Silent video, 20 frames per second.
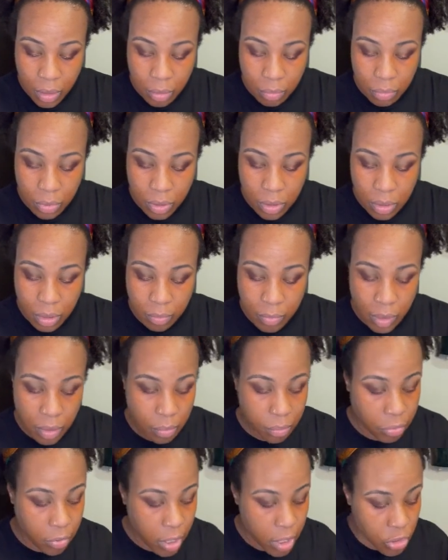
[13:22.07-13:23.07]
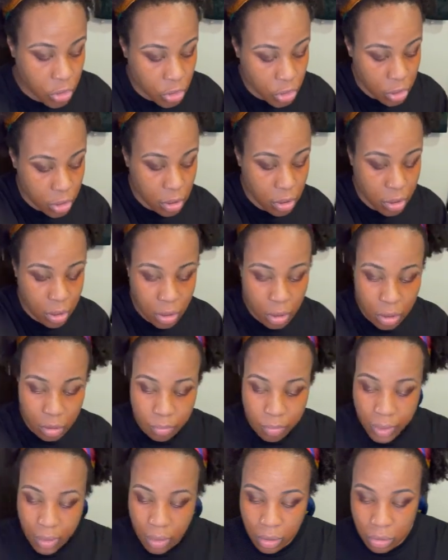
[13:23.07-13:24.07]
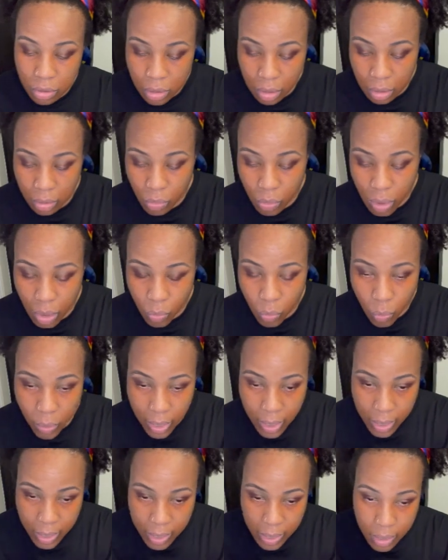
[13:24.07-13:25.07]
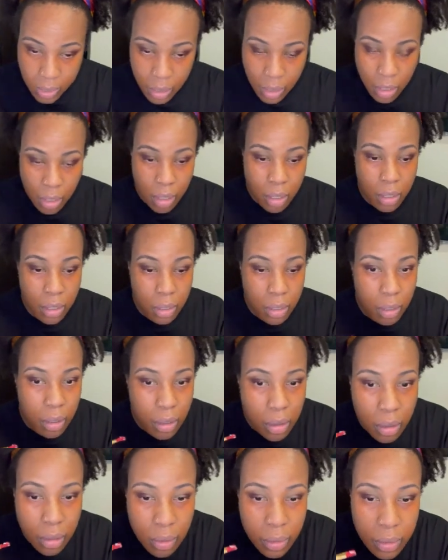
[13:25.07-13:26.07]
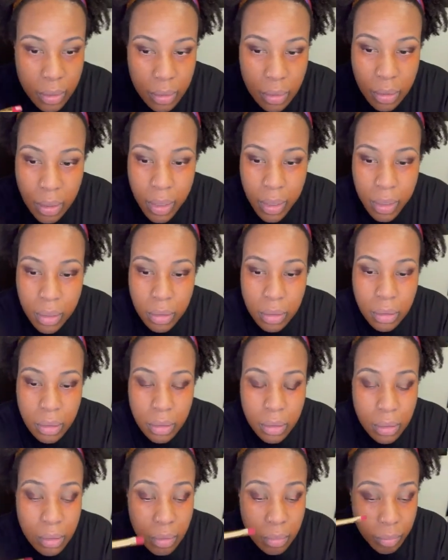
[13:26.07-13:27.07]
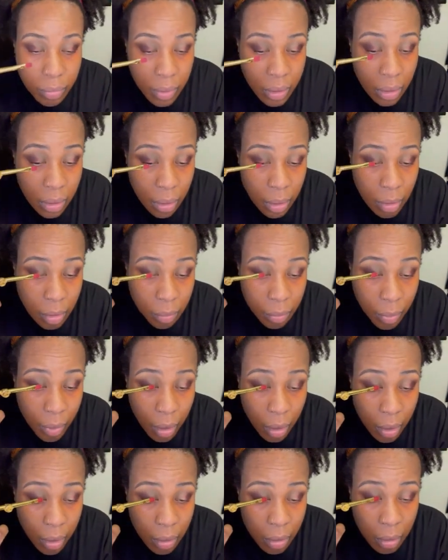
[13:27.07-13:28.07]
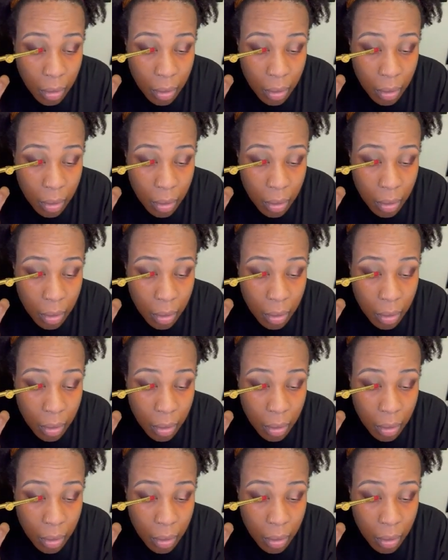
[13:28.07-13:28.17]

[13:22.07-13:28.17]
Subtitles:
Put some on the brush, just a little bit goes a long way. And then put it on the part